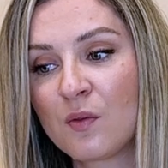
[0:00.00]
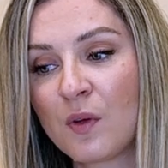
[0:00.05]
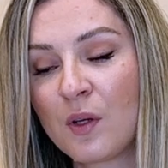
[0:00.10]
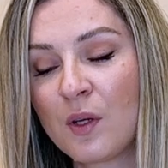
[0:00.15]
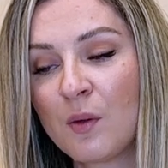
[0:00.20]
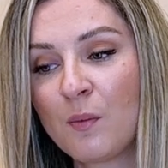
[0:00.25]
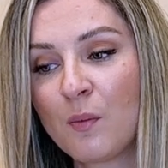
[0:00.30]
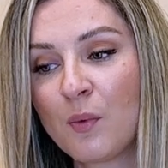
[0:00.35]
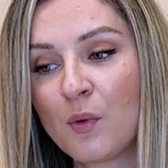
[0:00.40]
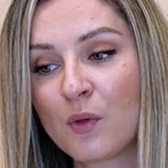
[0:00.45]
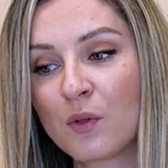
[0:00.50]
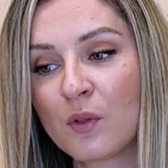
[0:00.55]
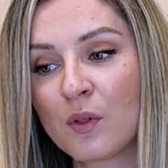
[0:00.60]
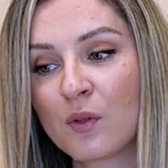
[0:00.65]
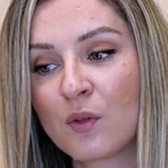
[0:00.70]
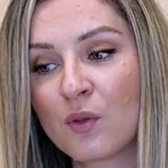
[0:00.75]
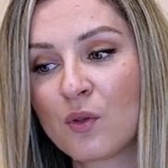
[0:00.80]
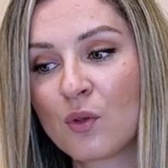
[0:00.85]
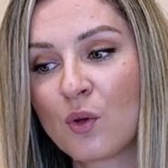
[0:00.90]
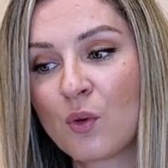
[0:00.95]
very
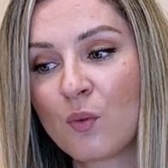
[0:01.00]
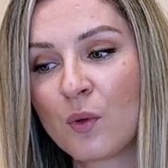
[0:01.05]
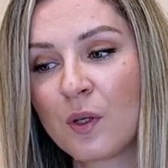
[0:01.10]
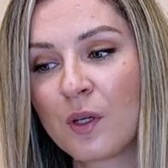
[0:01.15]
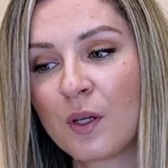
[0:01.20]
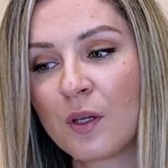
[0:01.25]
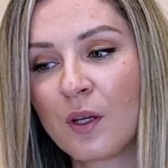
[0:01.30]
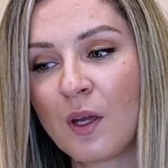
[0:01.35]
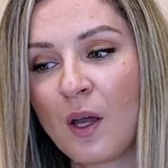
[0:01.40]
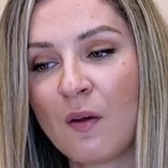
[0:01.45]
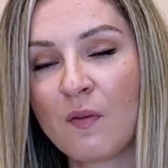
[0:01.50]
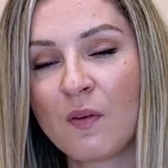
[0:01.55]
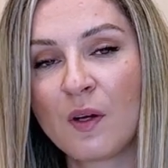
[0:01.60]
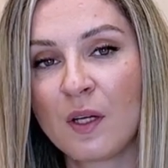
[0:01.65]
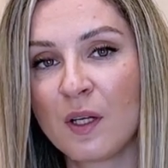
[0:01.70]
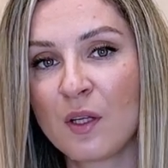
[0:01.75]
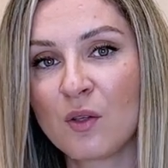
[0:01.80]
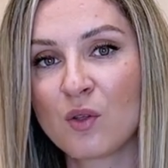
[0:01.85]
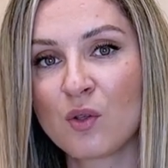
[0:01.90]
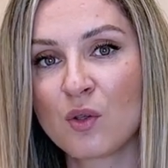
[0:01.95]
important so we can have
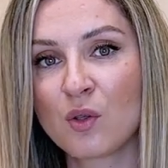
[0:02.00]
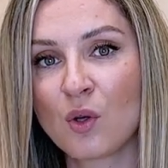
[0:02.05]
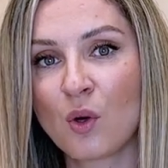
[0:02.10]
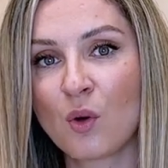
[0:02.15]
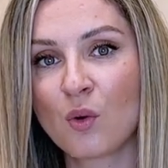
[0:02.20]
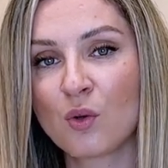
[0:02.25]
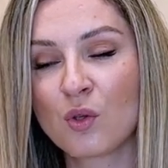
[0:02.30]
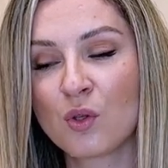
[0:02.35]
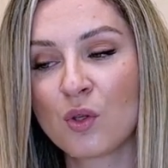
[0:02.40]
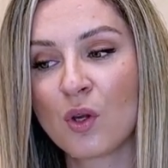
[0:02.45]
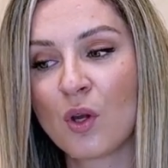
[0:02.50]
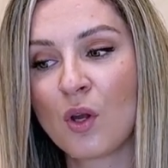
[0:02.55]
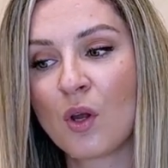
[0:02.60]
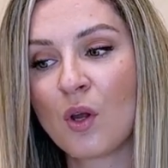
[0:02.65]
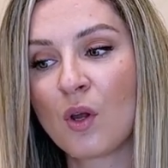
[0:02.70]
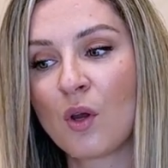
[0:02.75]
clean strokes